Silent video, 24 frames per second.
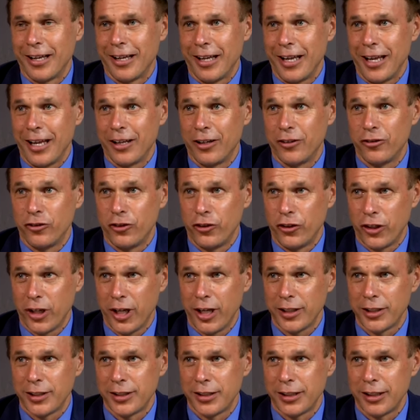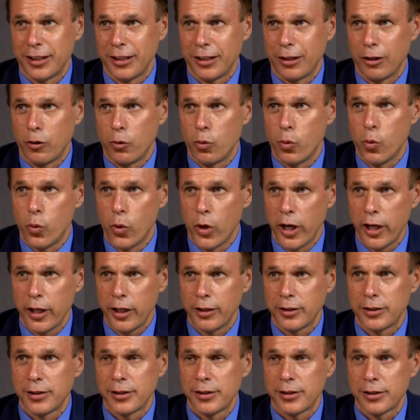in just
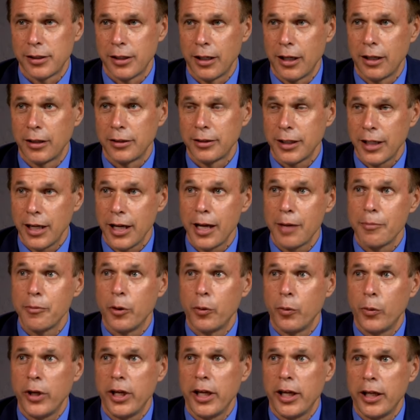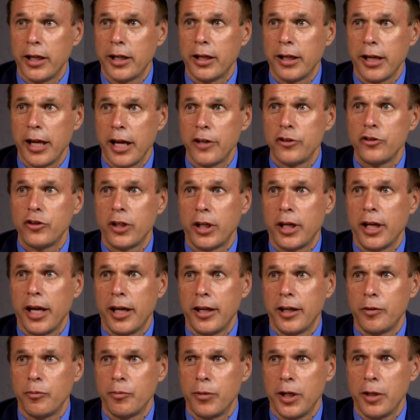one time a week,
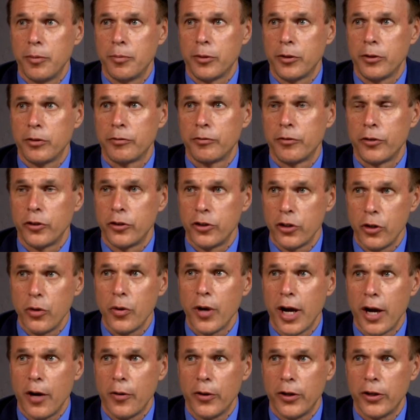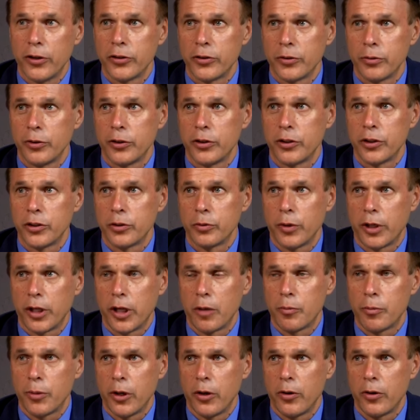educating people for 2 hours, which is what
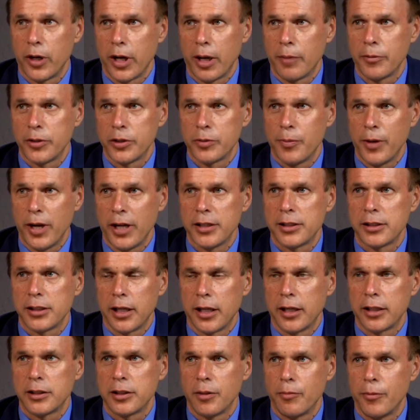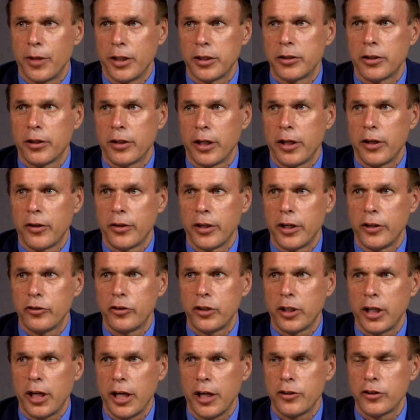our program is based on. It's a mental health
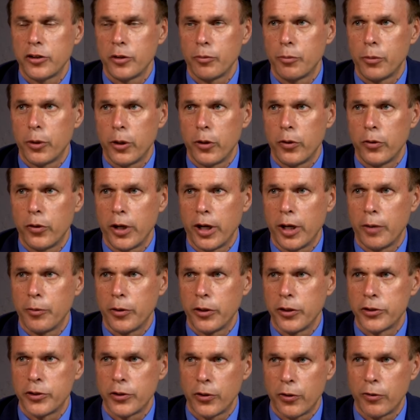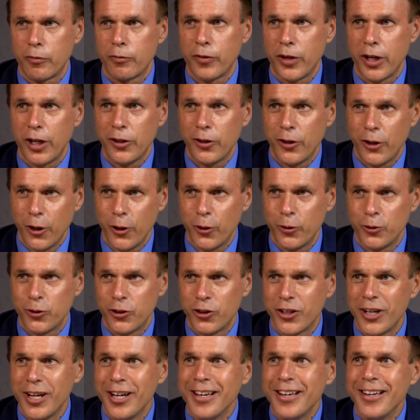education program with a certified coach,